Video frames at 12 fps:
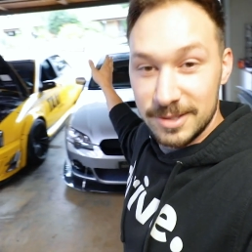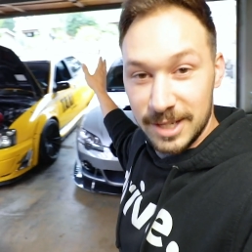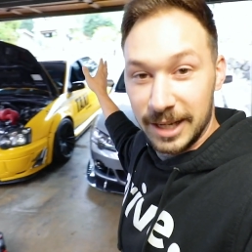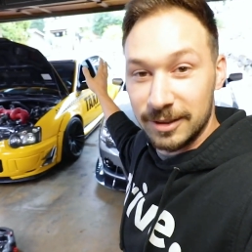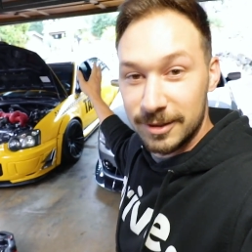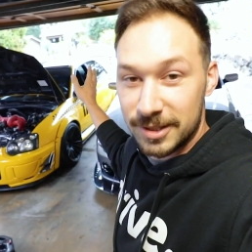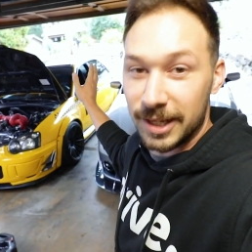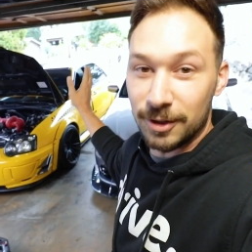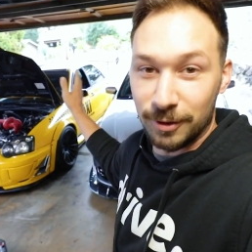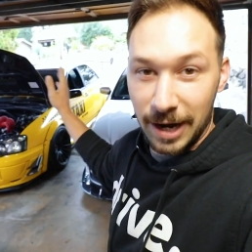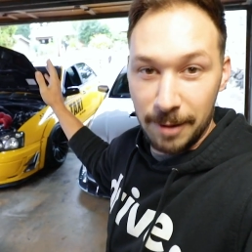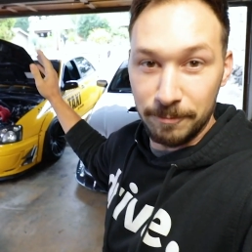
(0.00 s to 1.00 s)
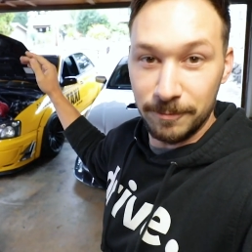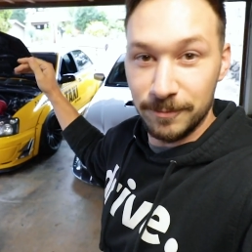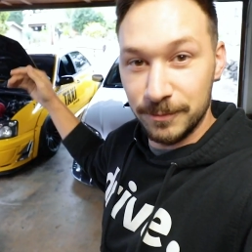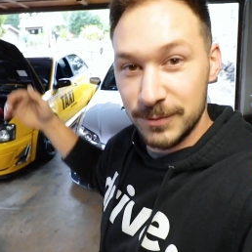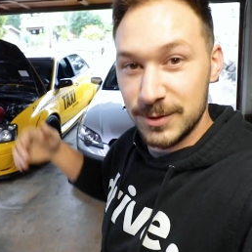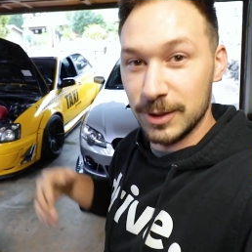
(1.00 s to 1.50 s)
outside looks like crap,
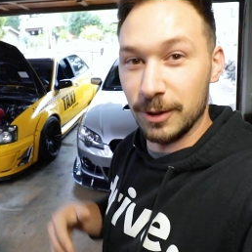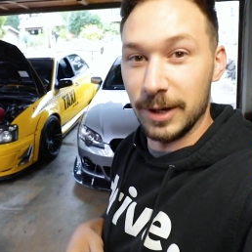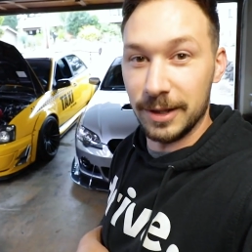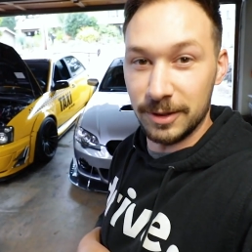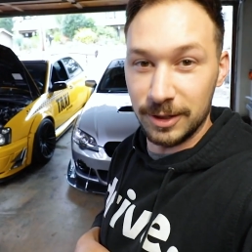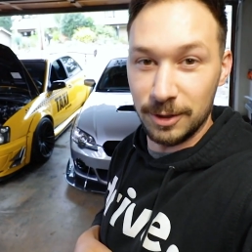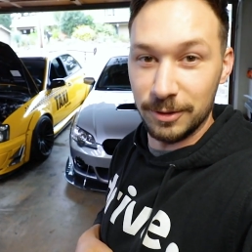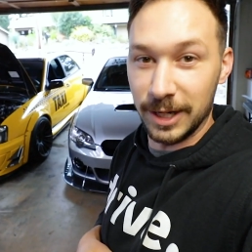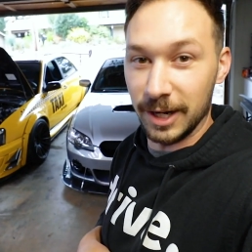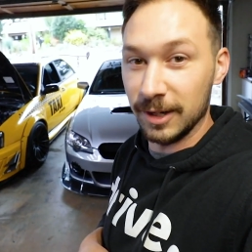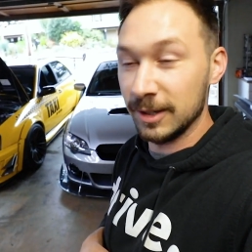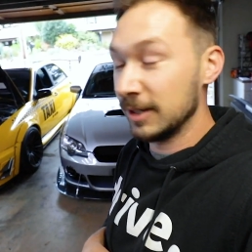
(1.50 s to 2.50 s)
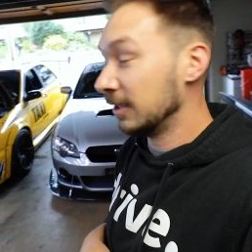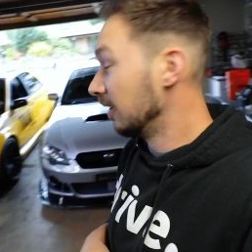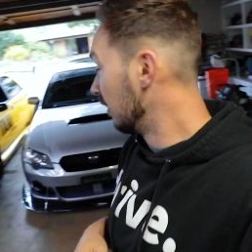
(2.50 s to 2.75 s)
so nothing new there.